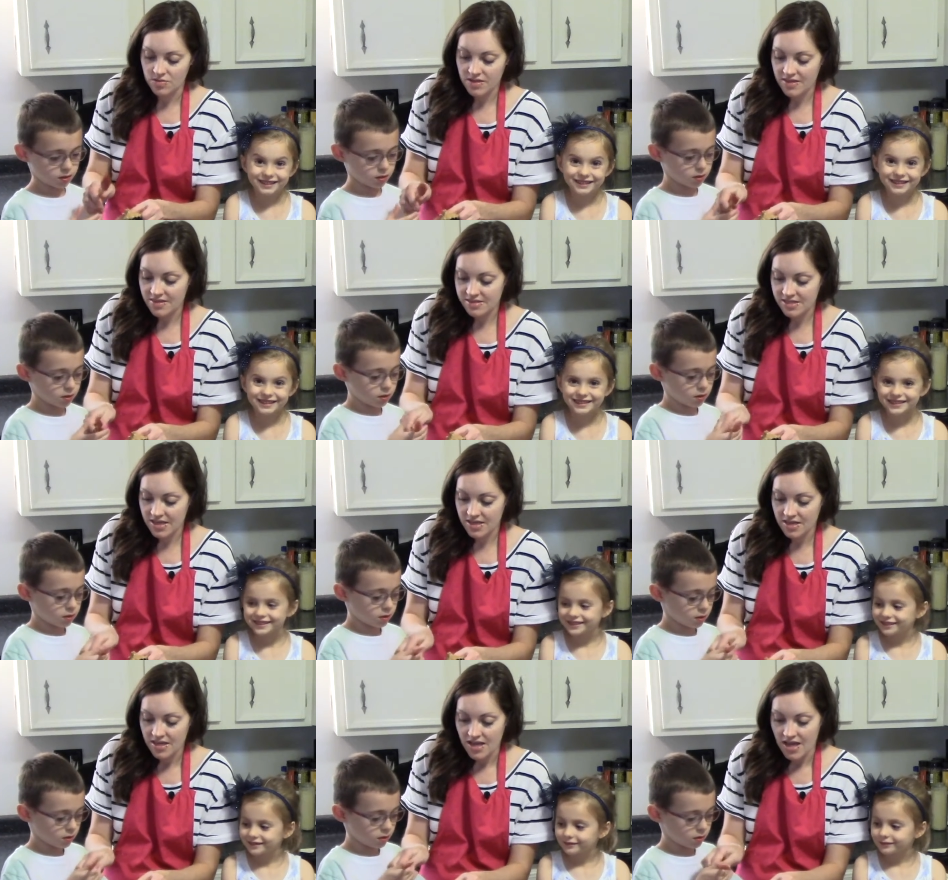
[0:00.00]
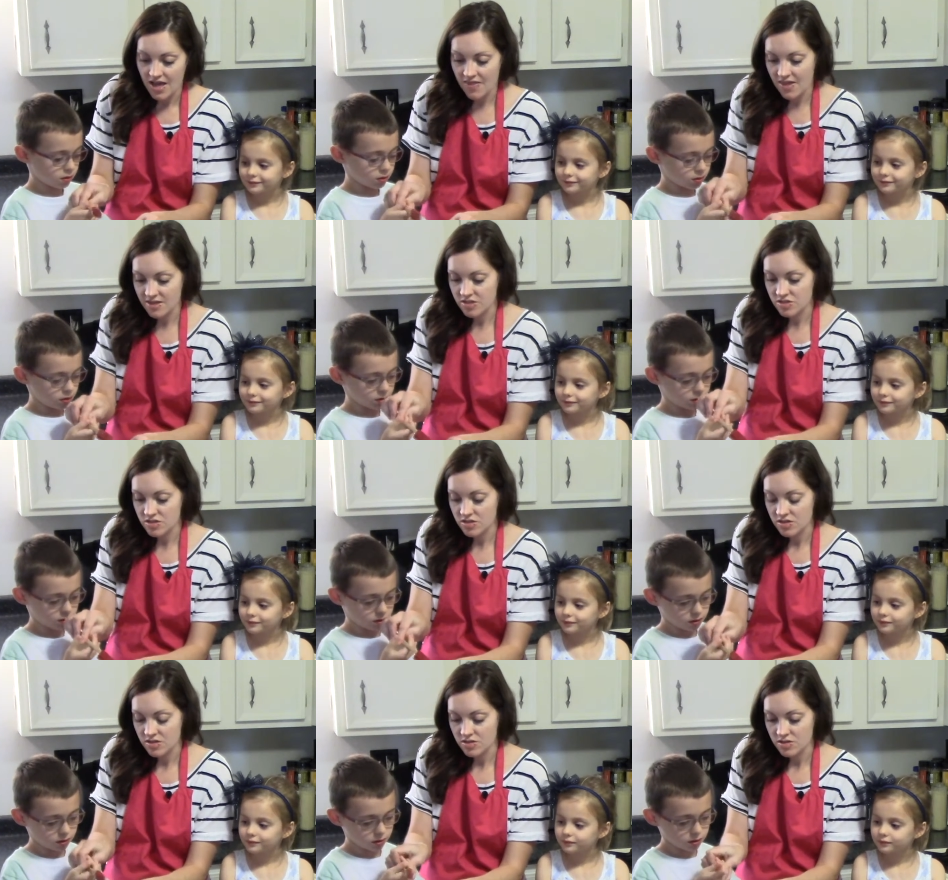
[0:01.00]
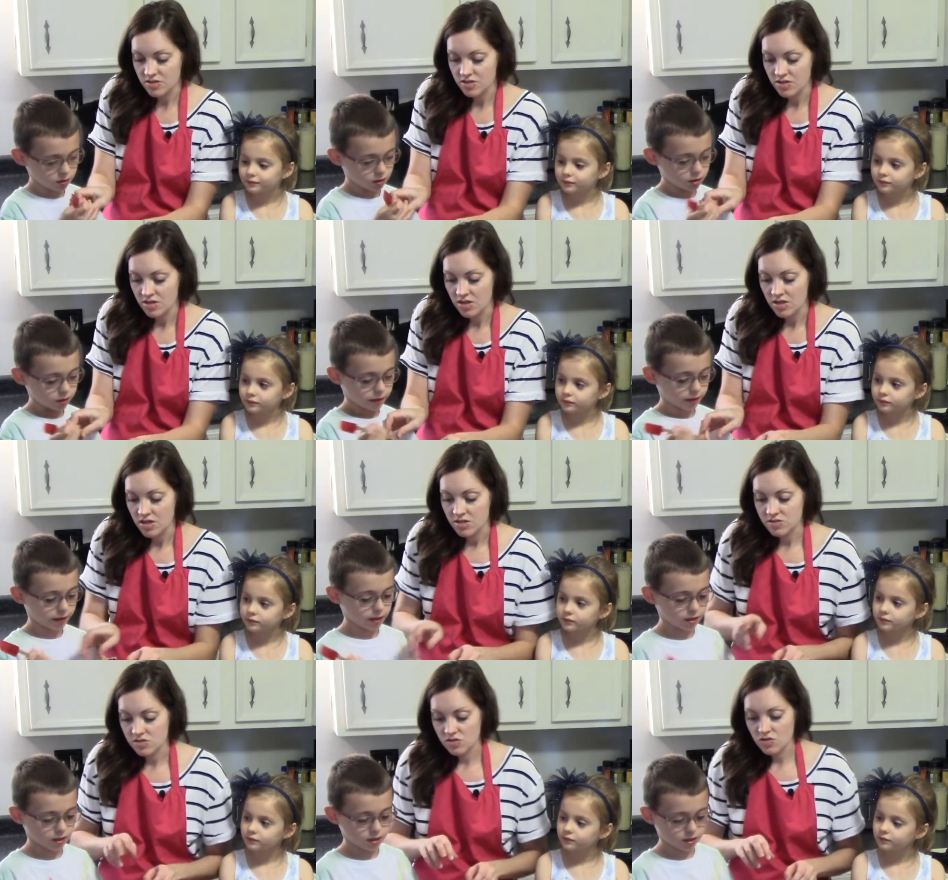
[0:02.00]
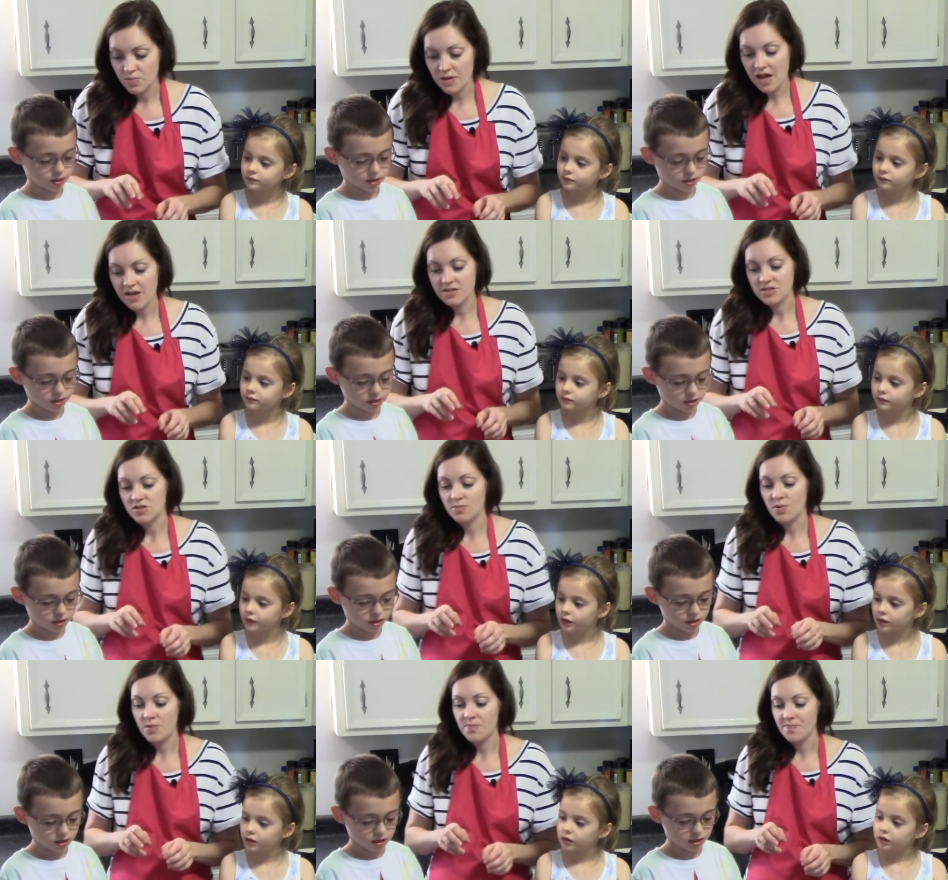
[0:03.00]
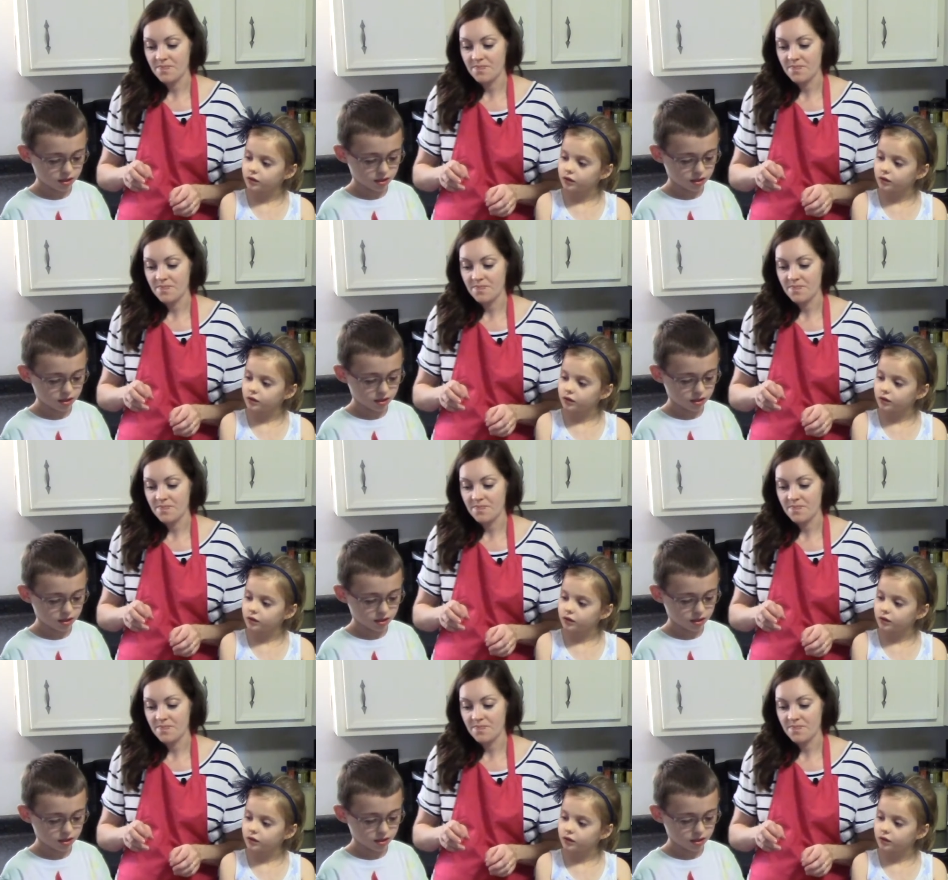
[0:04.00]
Speaker 1: hold that in this hand, and then just scoop it out into your bowl.